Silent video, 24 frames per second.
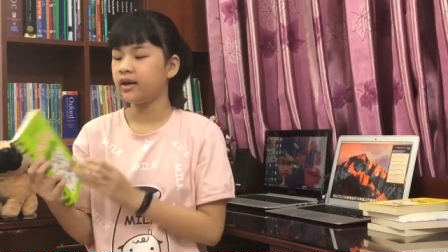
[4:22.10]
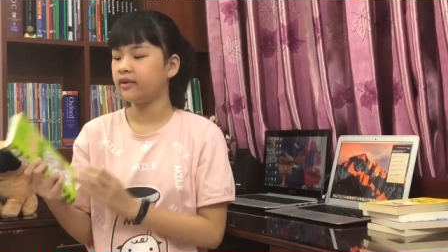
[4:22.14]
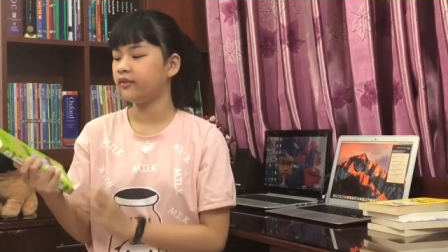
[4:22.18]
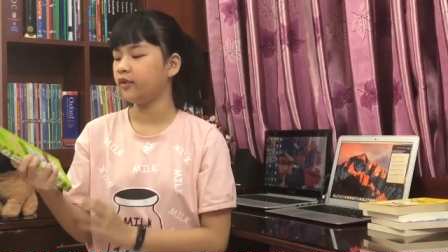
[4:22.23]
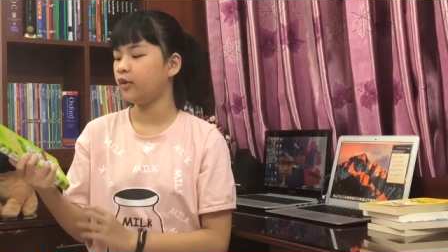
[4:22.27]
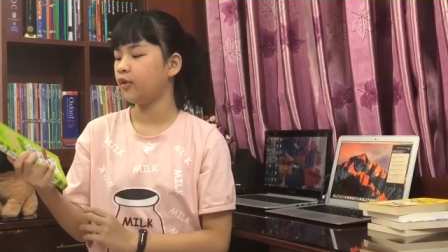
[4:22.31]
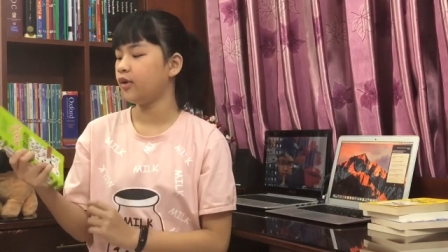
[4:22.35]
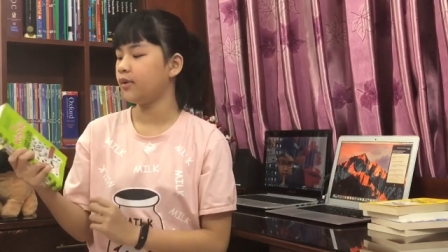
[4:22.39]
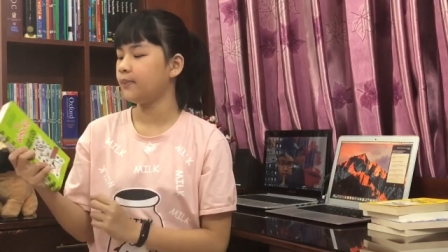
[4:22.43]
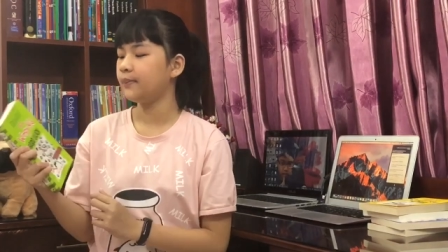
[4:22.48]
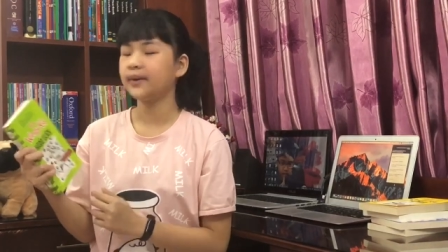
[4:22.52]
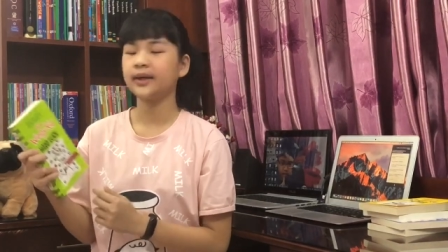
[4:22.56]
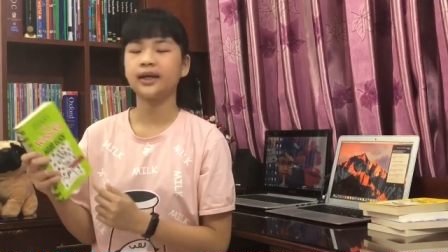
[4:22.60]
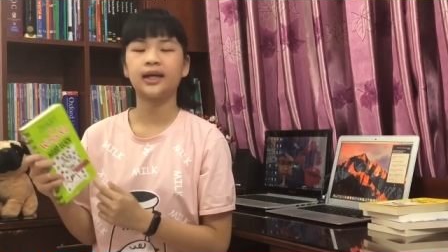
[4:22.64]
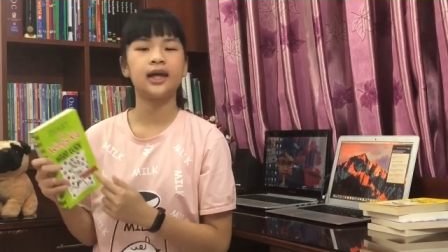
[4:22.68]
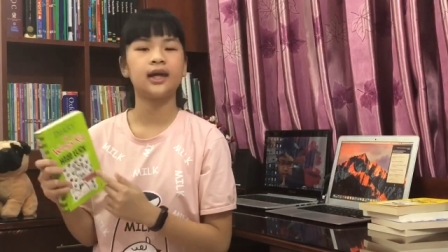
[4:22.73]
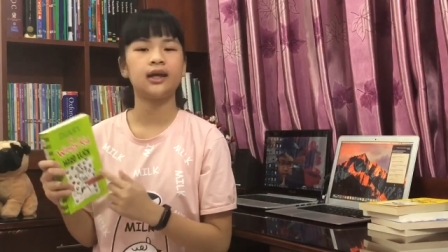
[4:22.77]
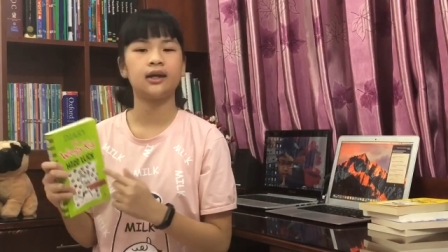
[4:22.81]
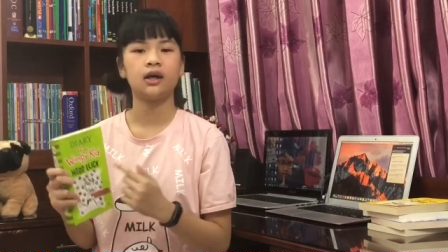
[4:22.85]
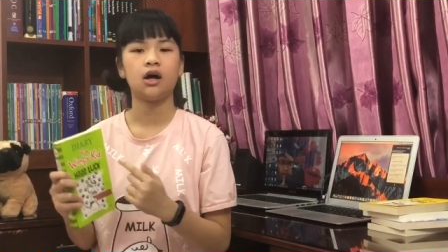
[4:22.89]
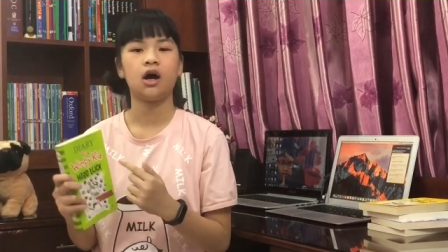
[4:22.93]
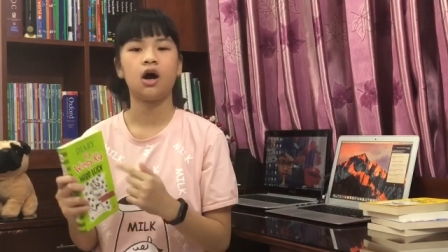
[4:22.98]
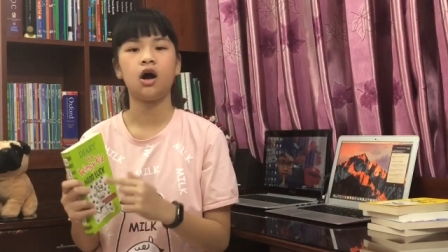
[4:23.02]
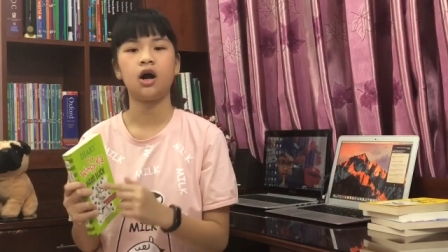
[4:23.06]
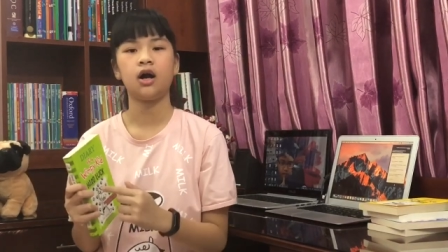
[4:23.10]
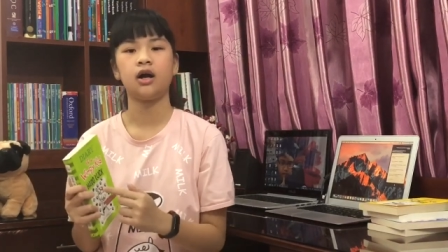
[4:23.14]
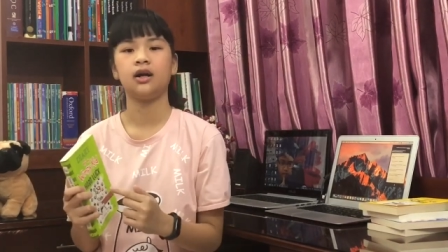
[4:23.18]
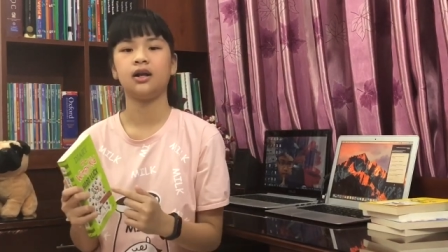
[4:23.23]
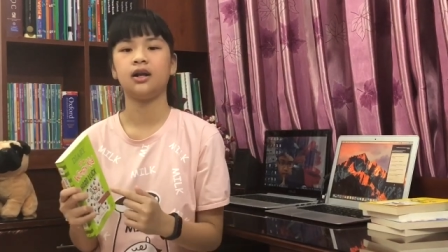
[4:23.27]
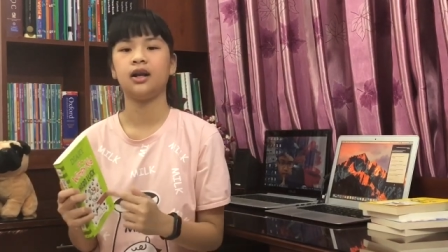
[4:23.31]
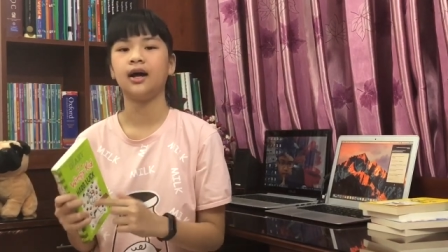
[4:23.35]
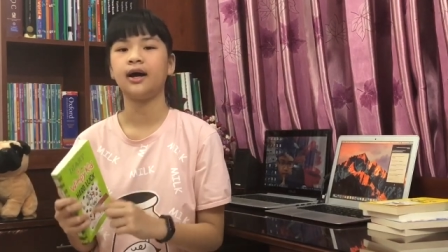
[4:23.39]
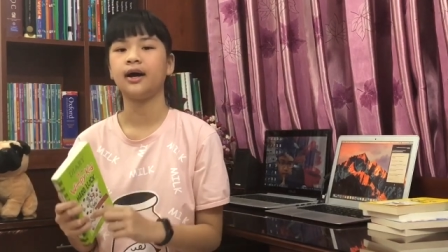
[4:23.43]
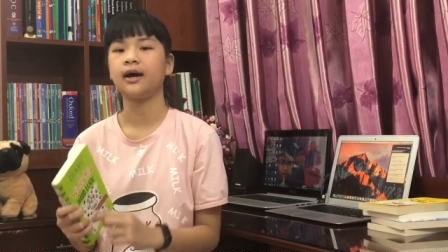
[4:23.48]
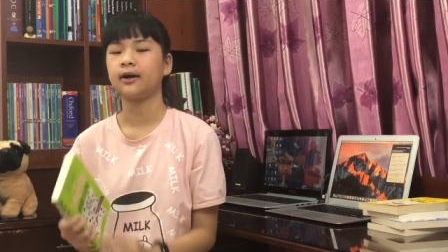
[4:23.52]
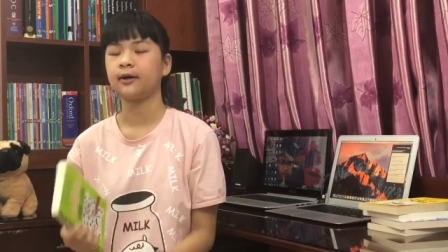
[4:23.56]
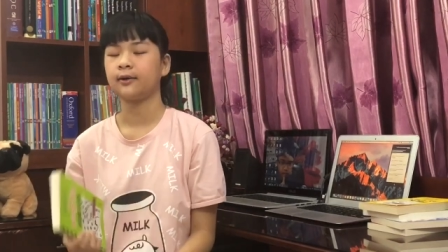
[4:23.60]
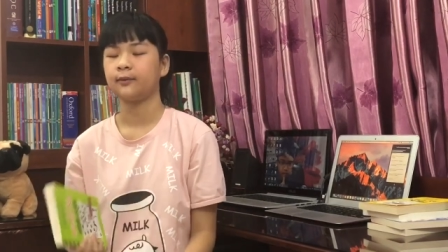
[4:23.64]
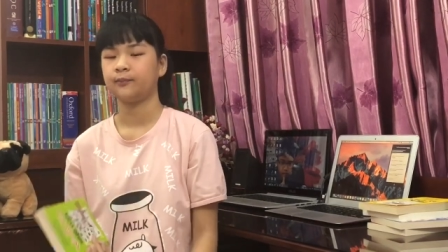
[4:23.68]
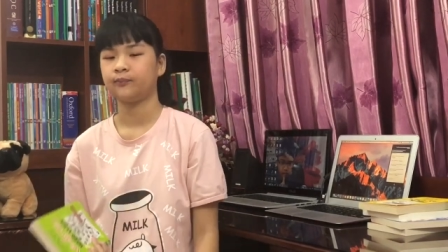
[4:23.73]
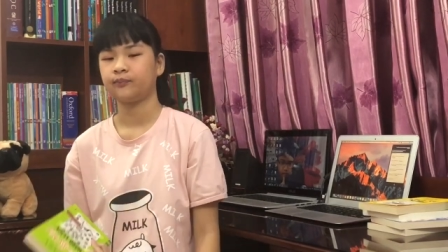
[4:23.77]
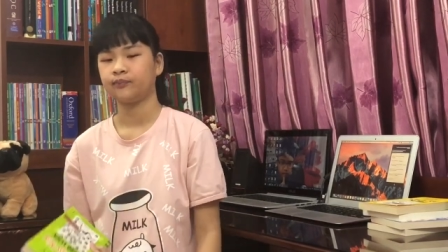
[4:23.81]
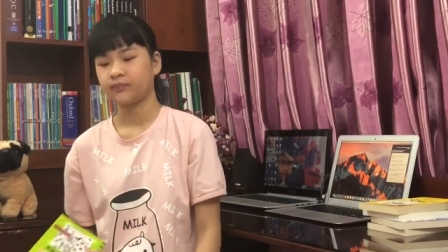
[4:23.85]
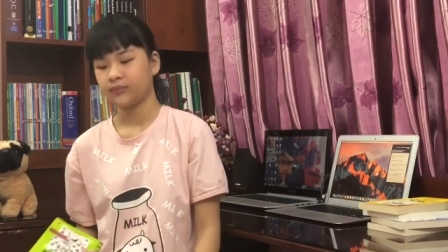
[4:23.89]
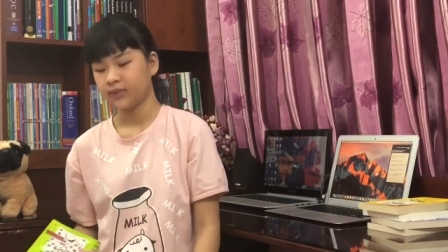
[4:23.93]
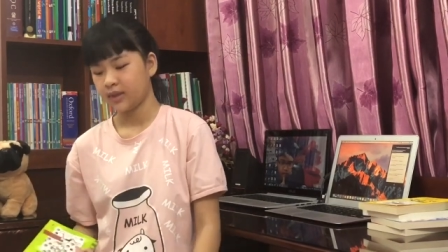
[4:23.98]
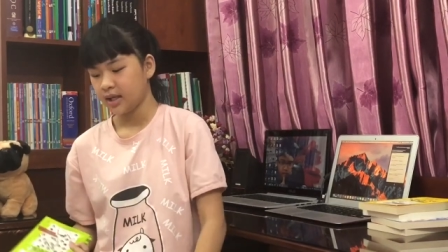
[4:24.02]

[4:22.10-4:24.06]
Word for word: of a Wimpy Kid, Hard Luck.